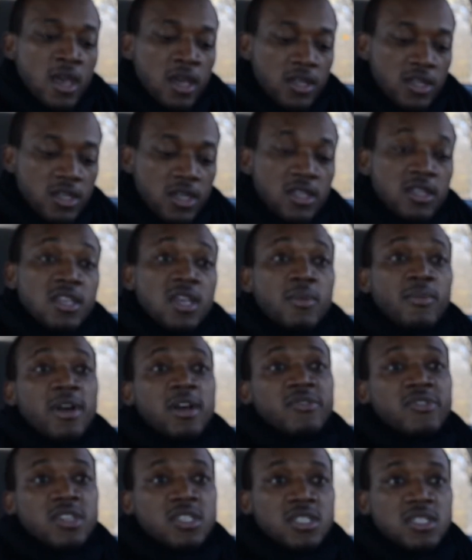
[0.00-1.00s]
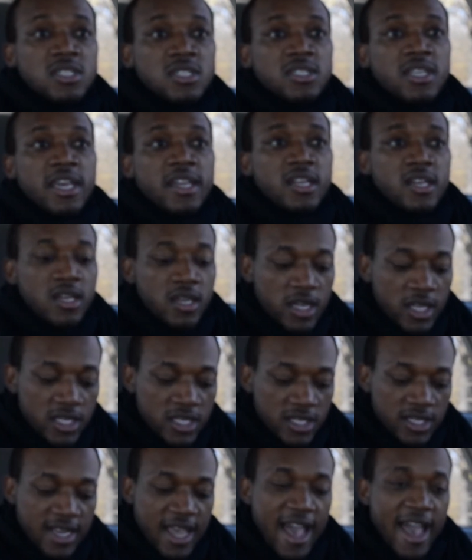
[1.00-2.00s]
The good thing about this is that
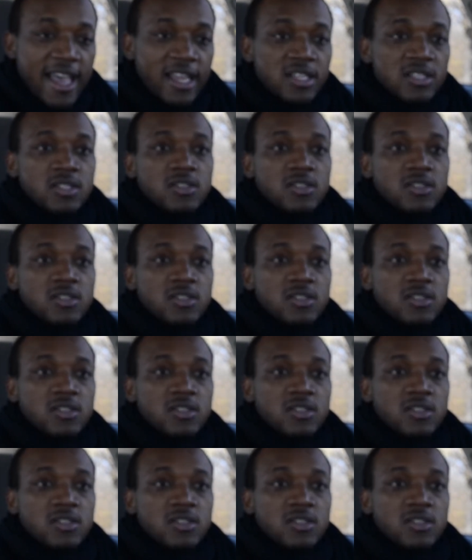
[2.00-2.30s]
it's not